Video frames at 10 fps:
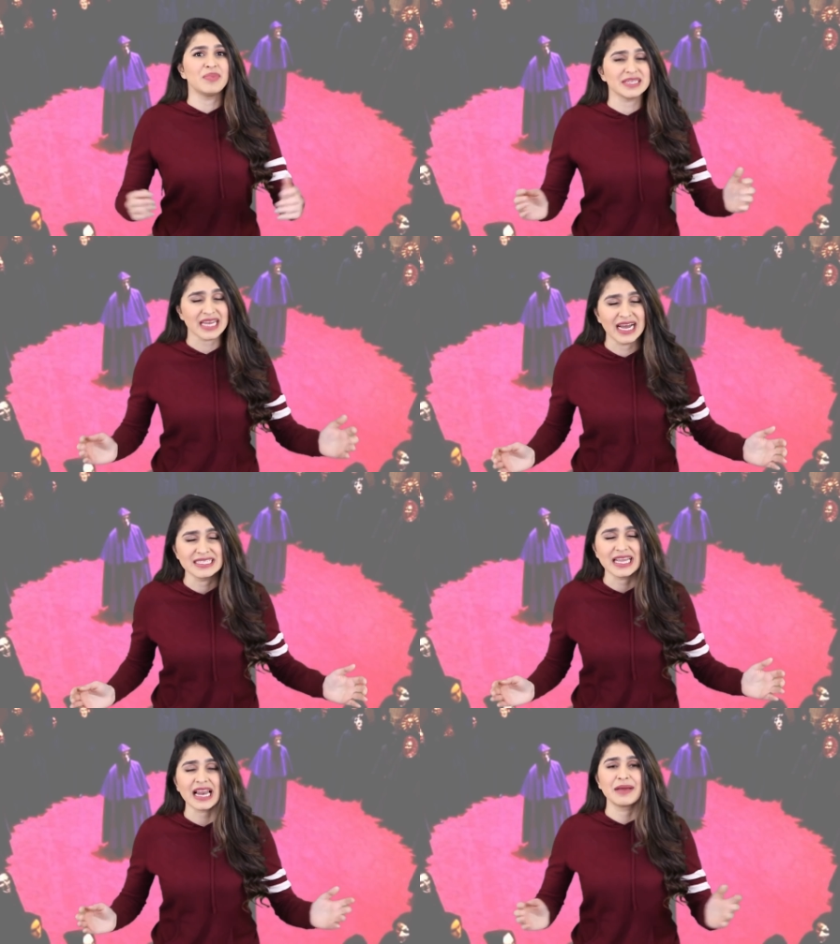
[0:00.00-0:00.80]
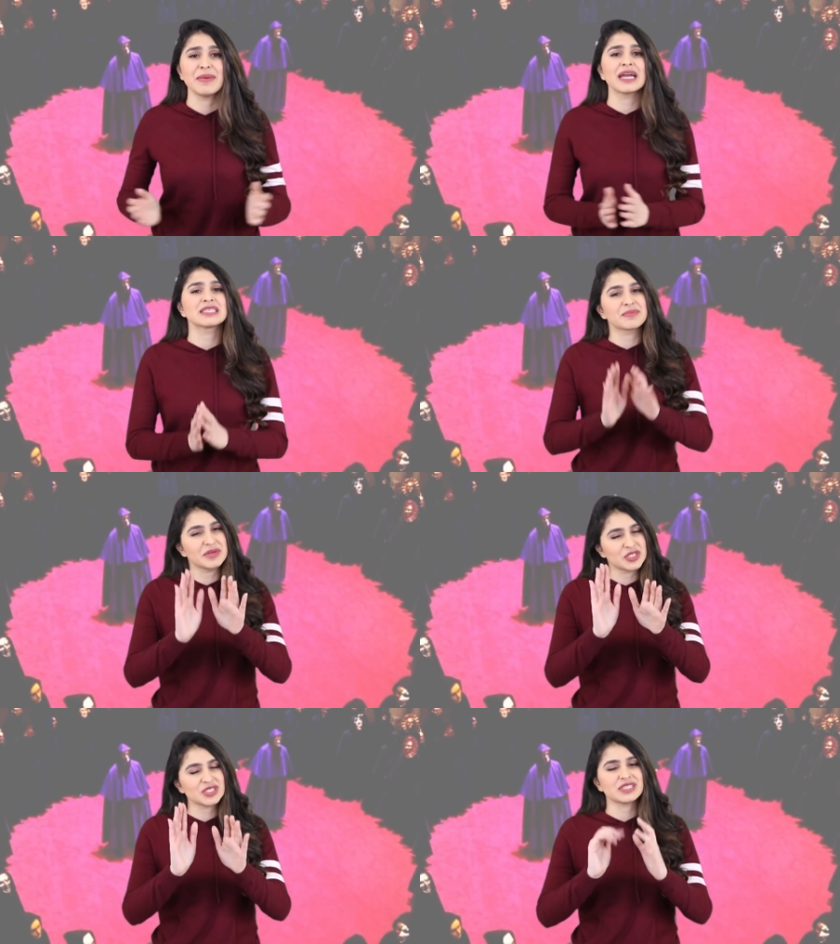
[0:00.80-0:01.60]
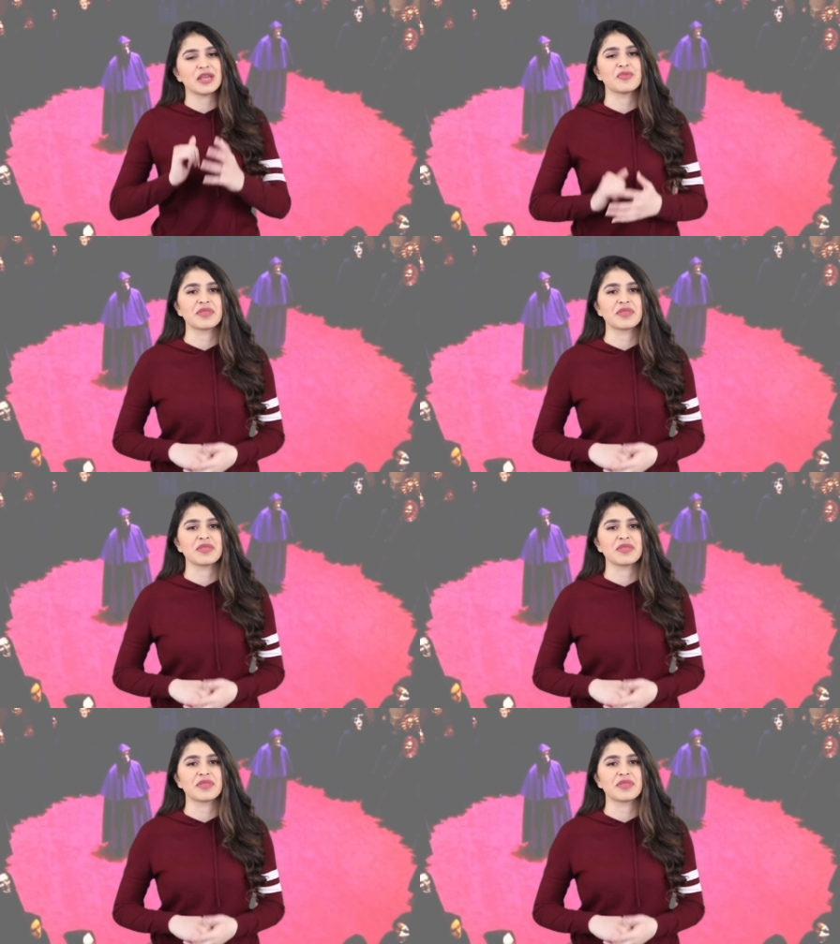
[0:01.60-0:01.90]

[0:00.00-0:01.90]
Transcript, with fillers: Bit anticlimactic, but just stay